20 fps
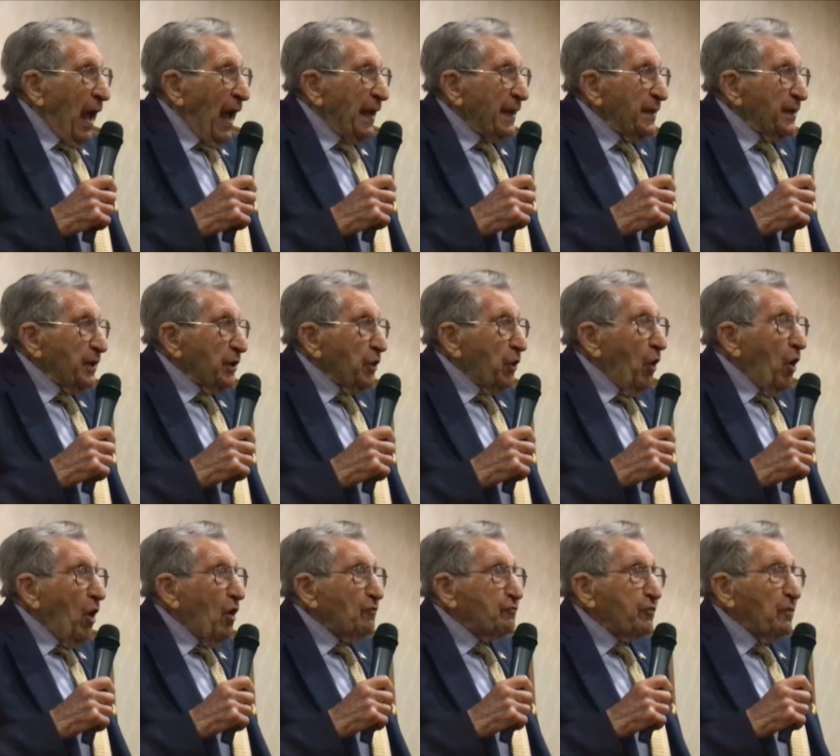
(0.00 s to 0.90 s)
I got a
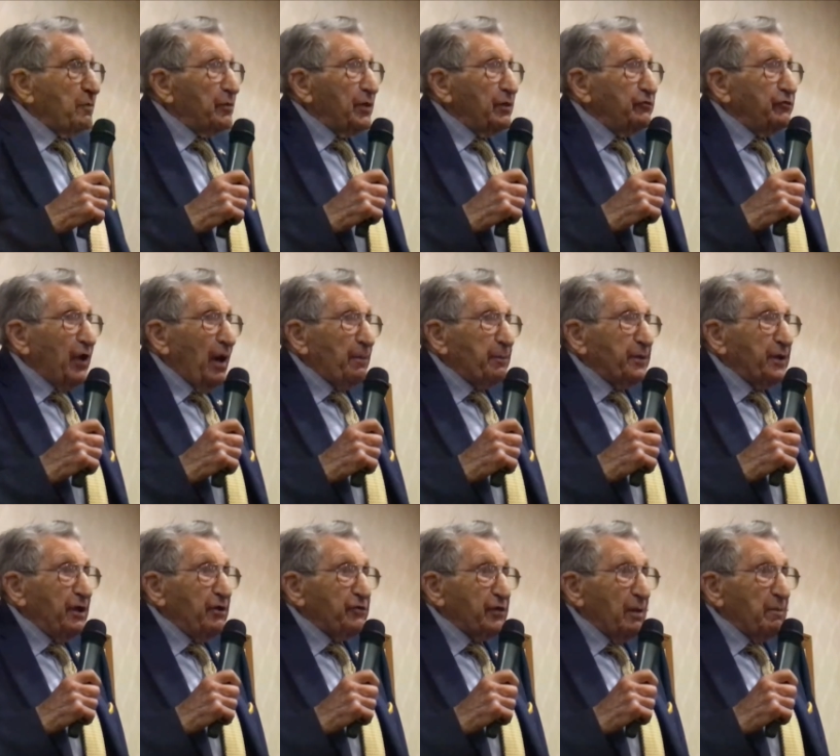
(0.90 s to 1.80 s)
call from the
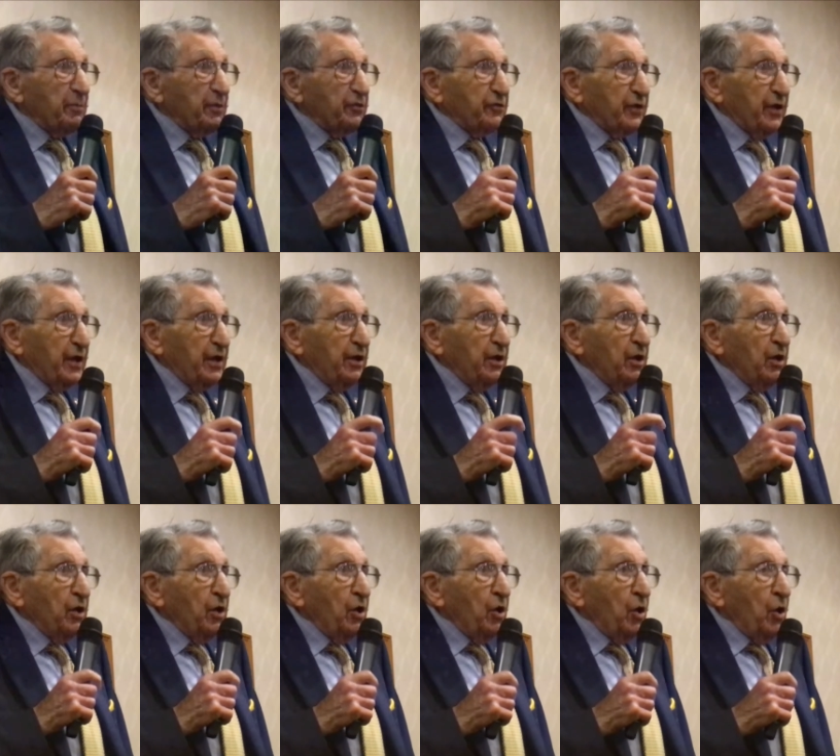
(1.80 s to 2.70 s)
Japanese embassy.
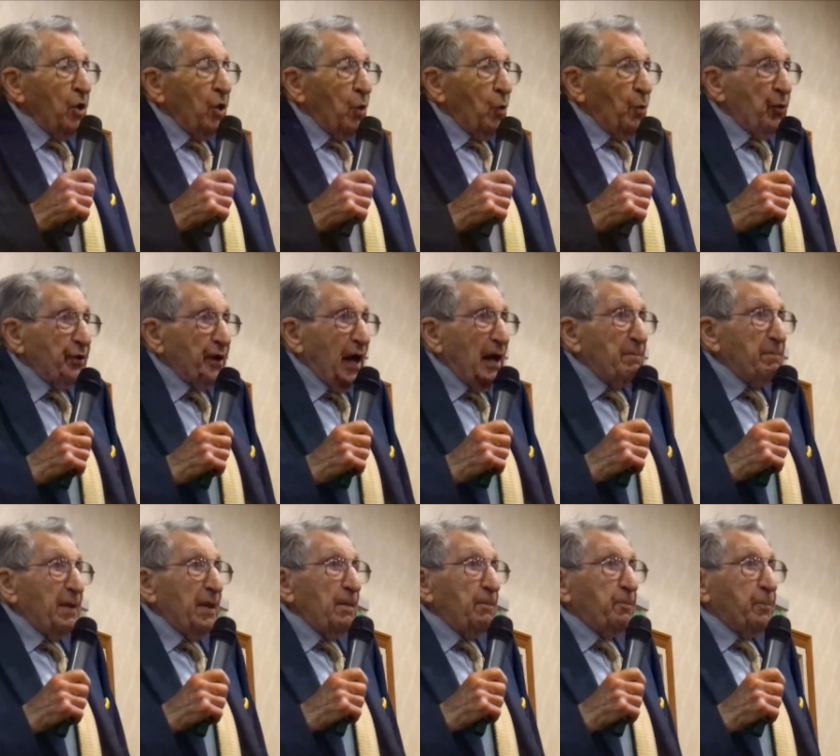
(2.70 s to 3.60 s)
Would I
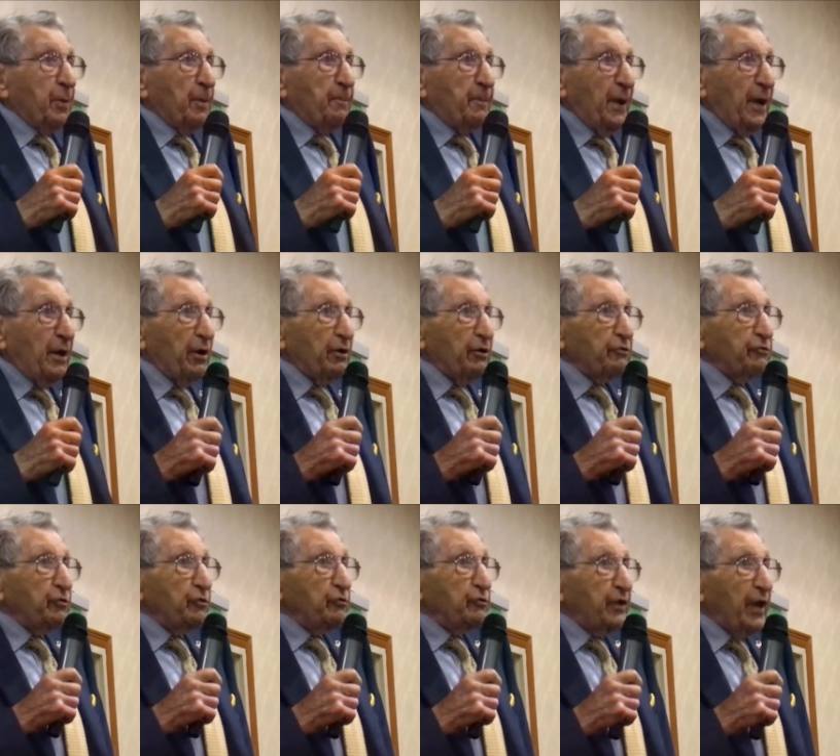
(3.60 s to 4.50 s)
be
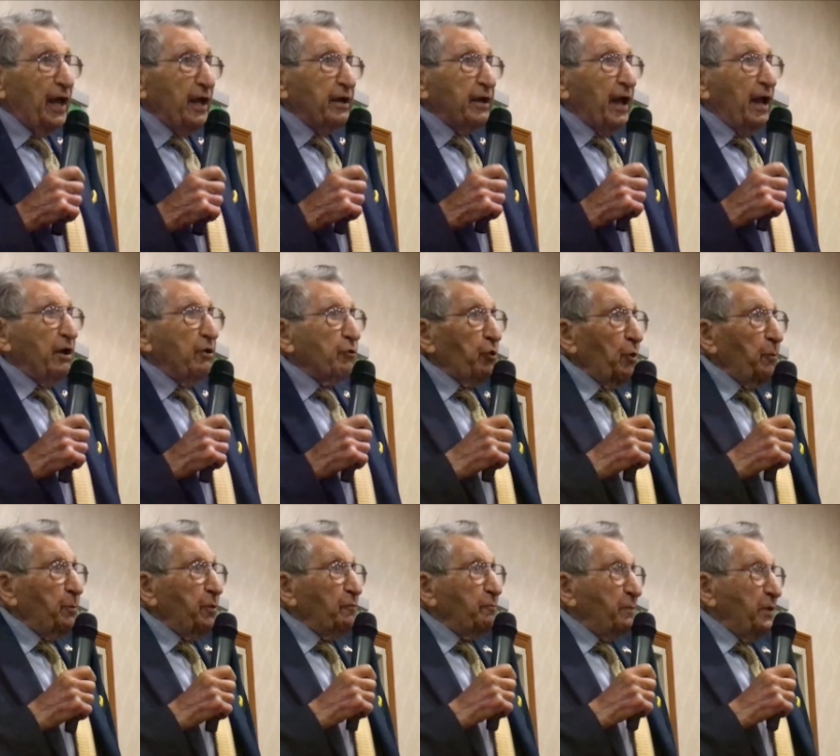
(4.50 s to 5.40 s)
prepared to take a
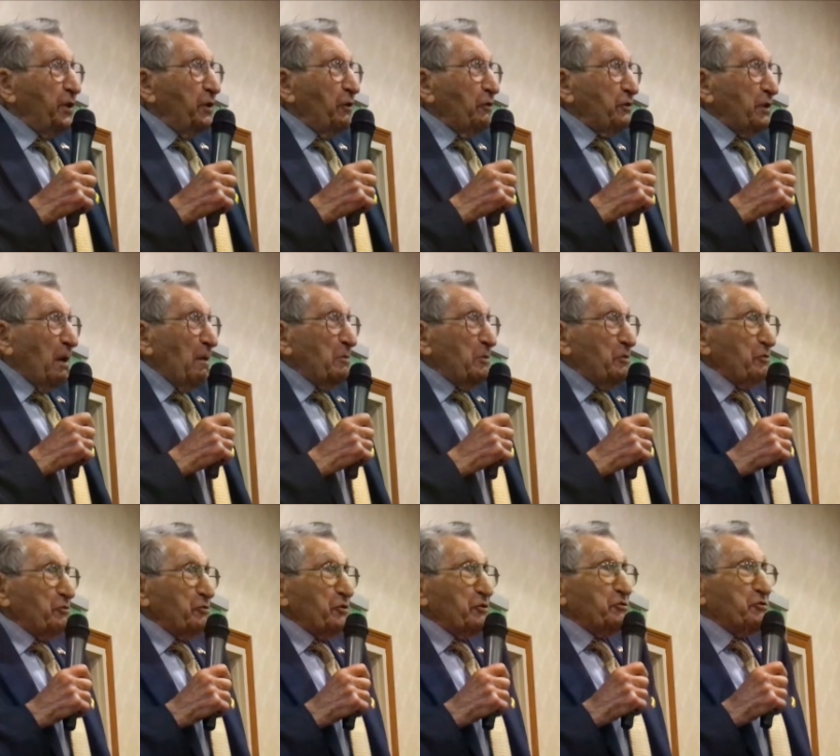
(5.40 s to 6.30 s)
group of
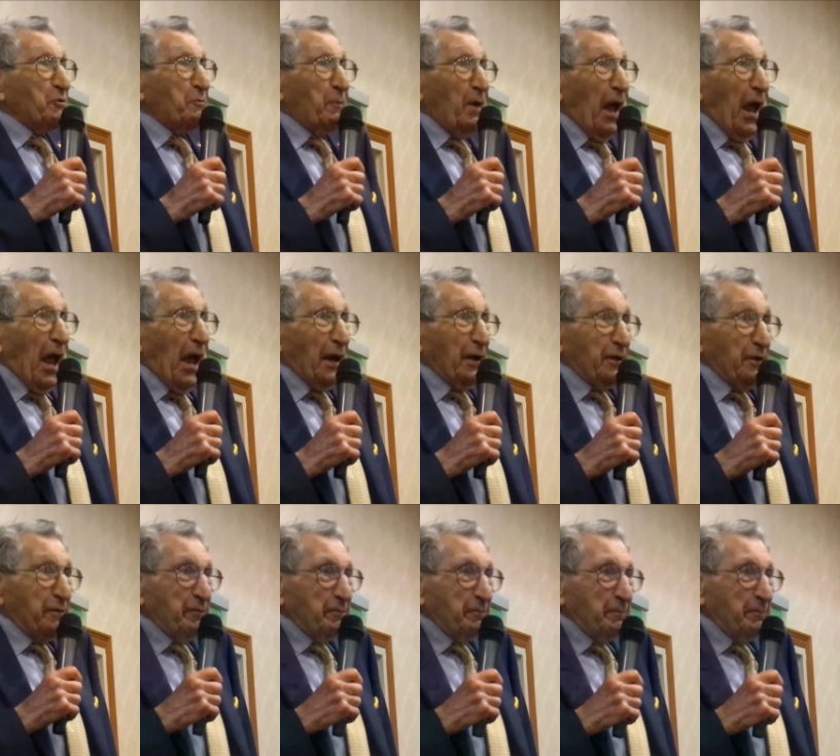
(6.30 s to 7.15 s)
POWs to Japan?